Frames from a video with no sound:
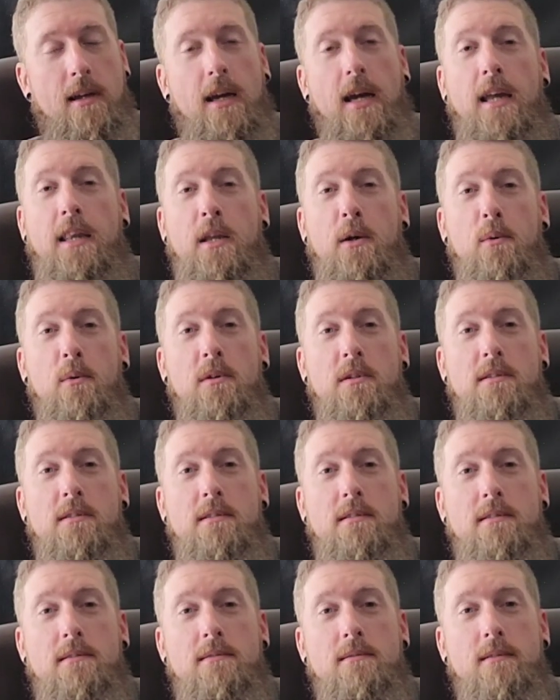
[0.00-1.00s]
and there
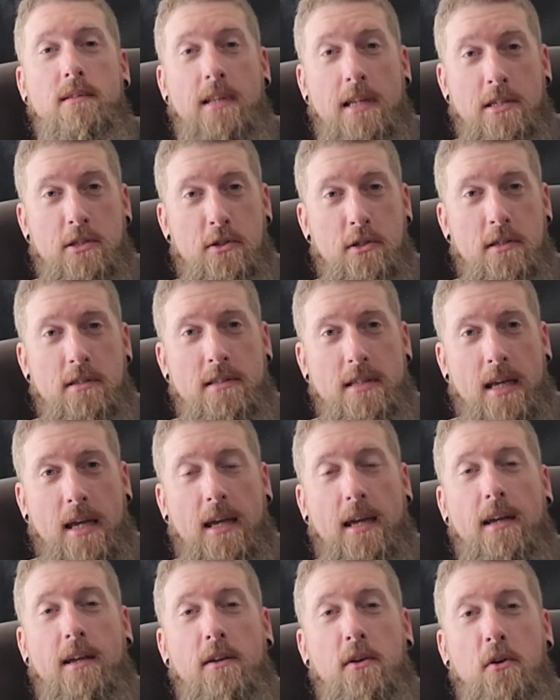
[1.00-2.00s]
was, let's just
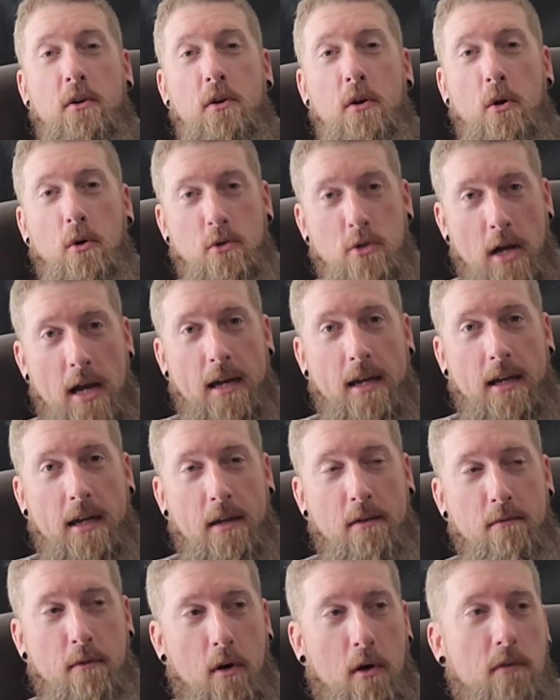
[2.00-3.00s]
say, no tracking
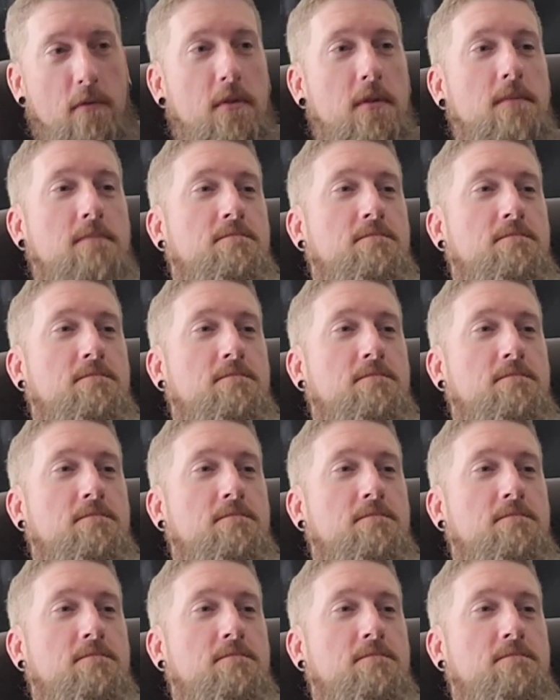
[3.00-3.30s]
involved.